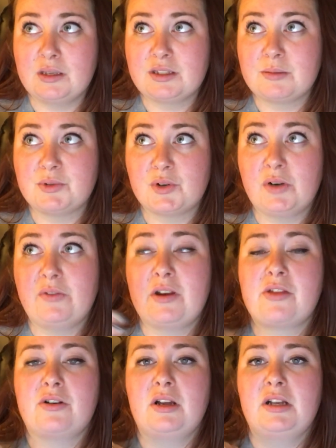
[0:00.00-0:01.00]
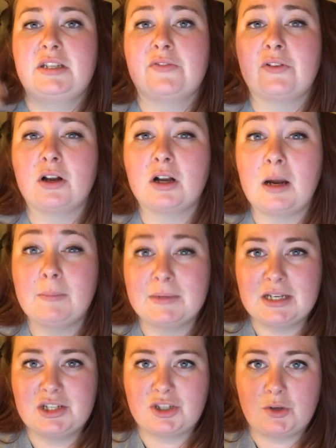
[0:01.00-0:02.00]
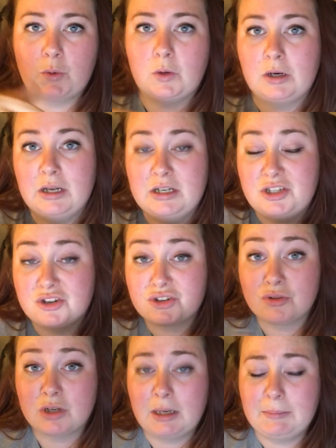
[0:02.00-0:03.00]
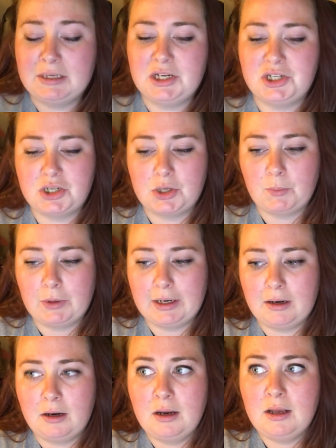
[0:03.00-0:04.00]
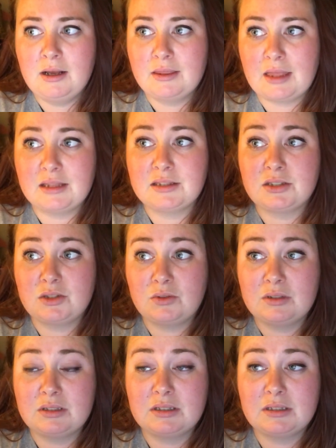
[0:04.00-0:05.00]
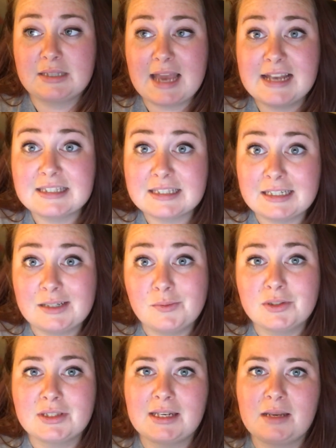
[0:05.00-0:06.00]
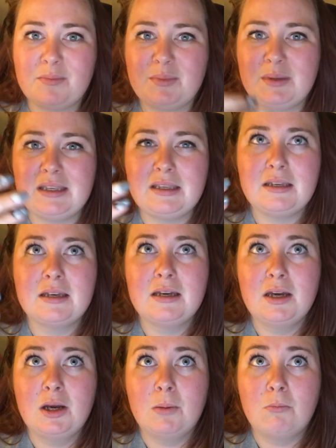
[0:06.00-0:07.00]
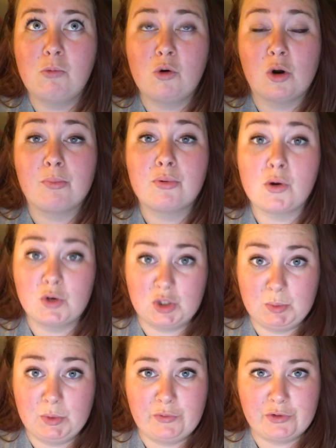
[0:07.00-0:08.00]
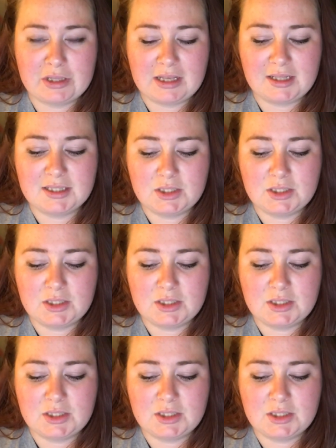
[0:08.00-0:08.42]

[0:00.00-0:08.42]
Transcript: some sort of a different accommodation or an additional accommodation where that student testing was going to be more approachable for that